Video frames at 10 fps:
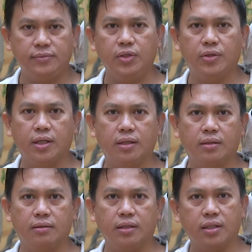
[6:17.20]

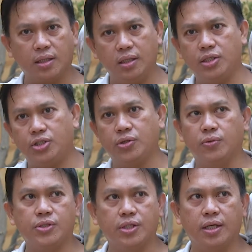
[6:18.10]
it
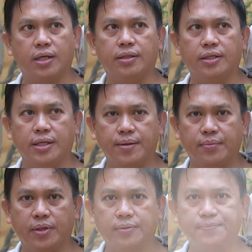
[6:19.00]
shows the number.